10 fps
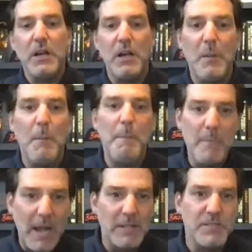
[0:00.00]

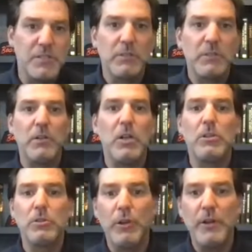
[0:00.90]
modular
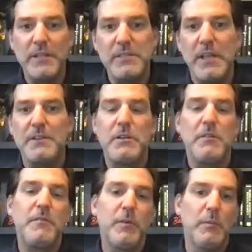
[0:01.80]
learning center
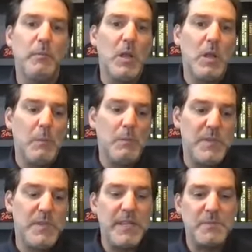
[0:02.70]
for
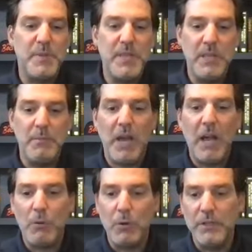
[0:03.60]
DSP
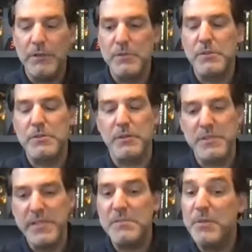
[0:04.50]
power users or
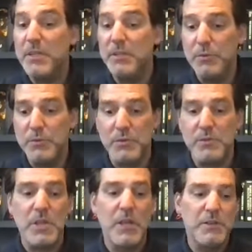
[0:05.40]
DSP
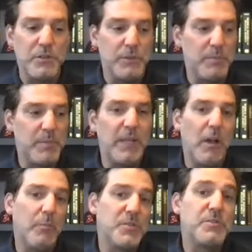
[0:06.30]
users to
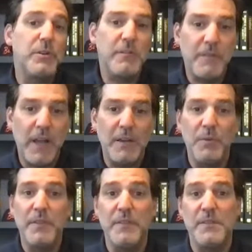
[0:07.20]
become certified
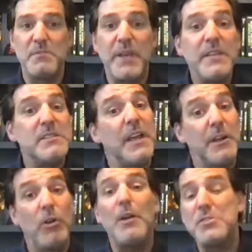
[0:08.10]
within the space and
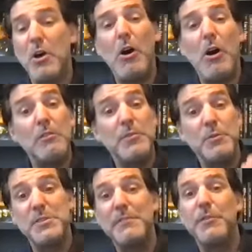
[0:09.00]
across all of
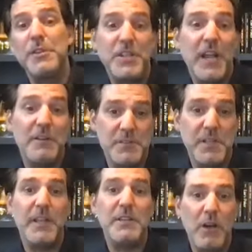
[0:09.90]
those different channels that
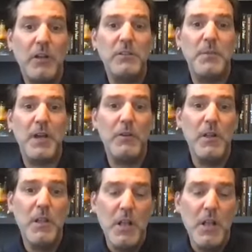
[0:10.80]
I talked about.